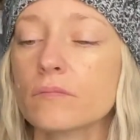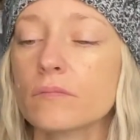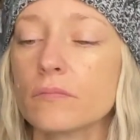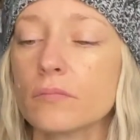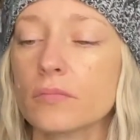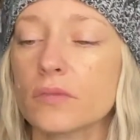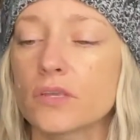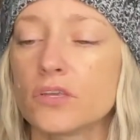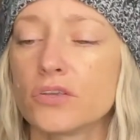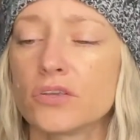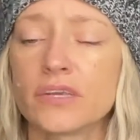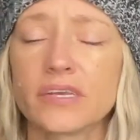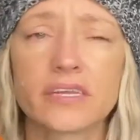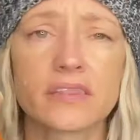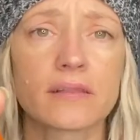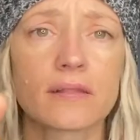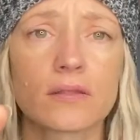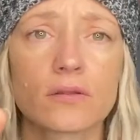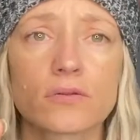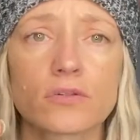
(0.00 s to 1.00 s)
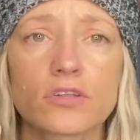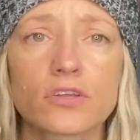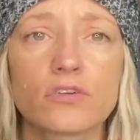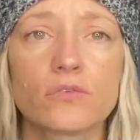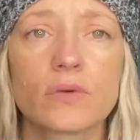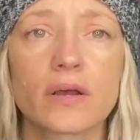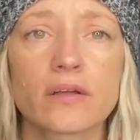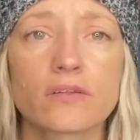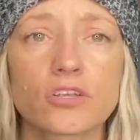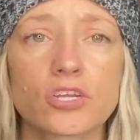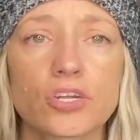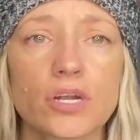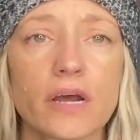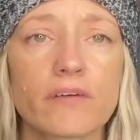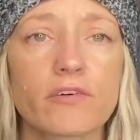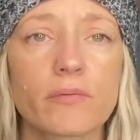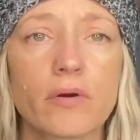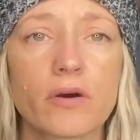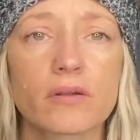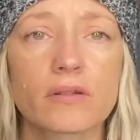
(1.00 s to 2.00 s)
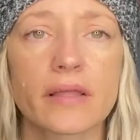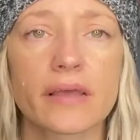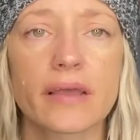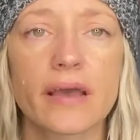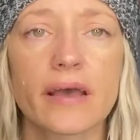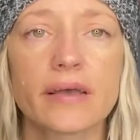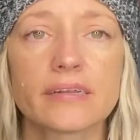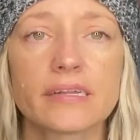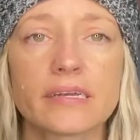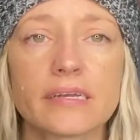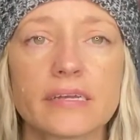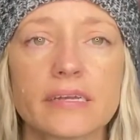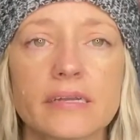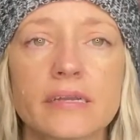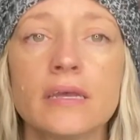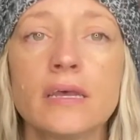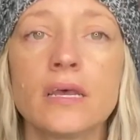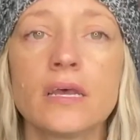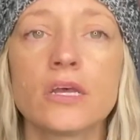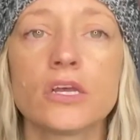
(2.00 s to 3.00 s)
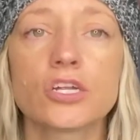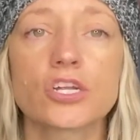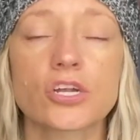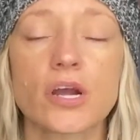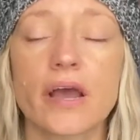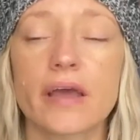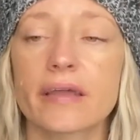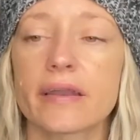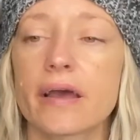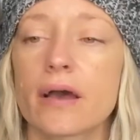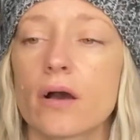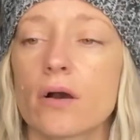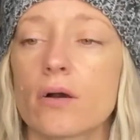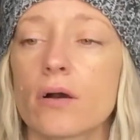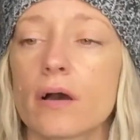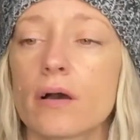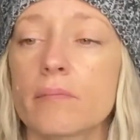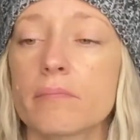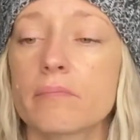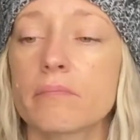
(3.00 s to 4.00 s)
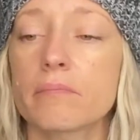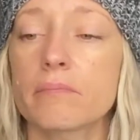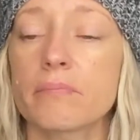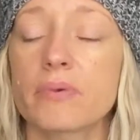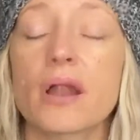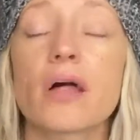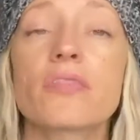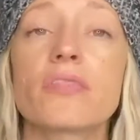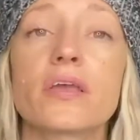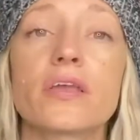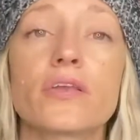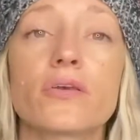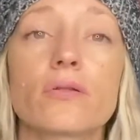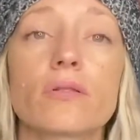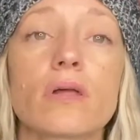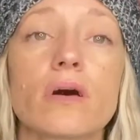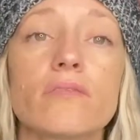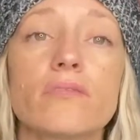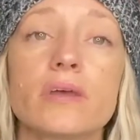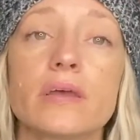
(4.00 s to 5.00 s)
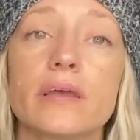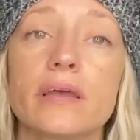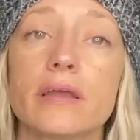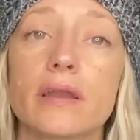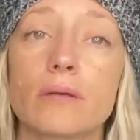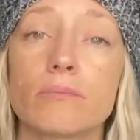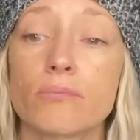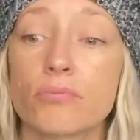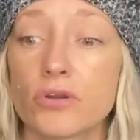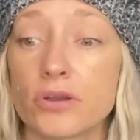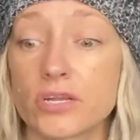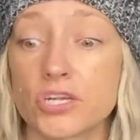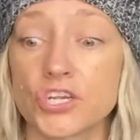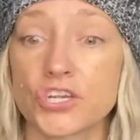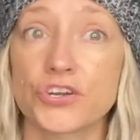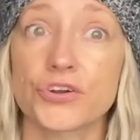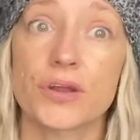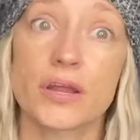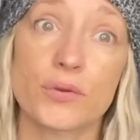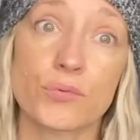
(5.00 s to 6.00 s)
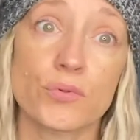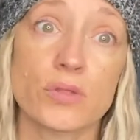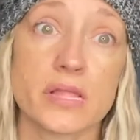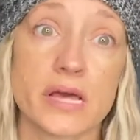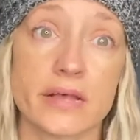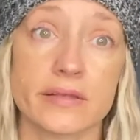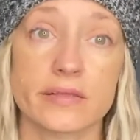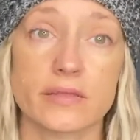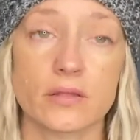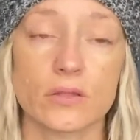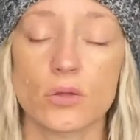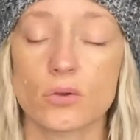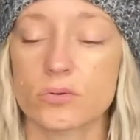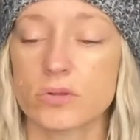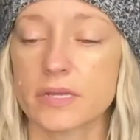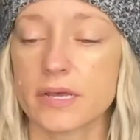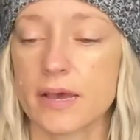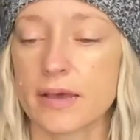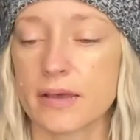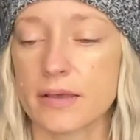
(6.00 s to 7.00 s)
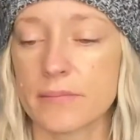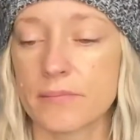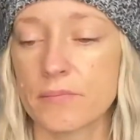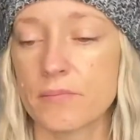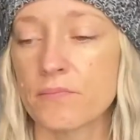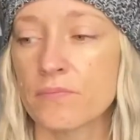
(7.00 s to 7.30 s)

You could get the little 2-ounce travel bottle like I did, try it out, but I think you'll love it, and I'm pretty sure it will last a long time.